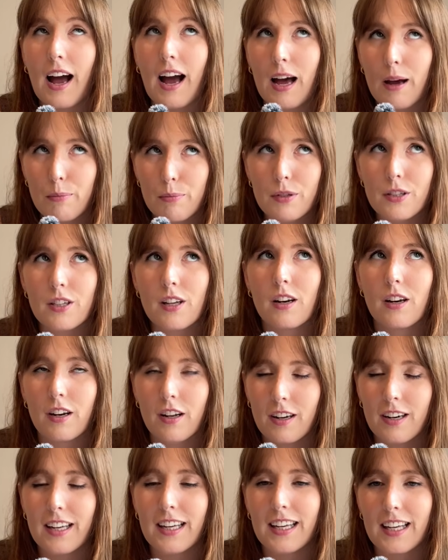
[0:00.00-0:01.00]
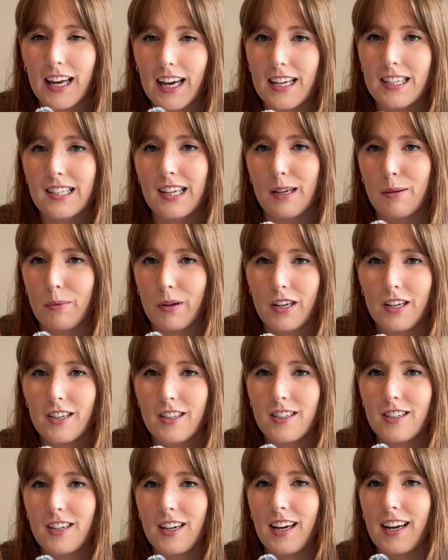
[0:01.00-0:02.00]
Absolutely yes, I
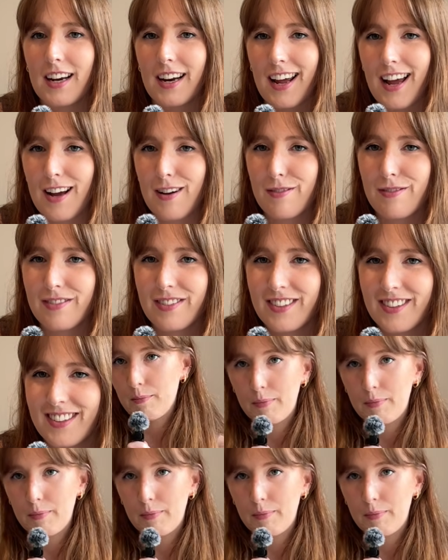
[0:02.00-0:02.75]
would. And I have.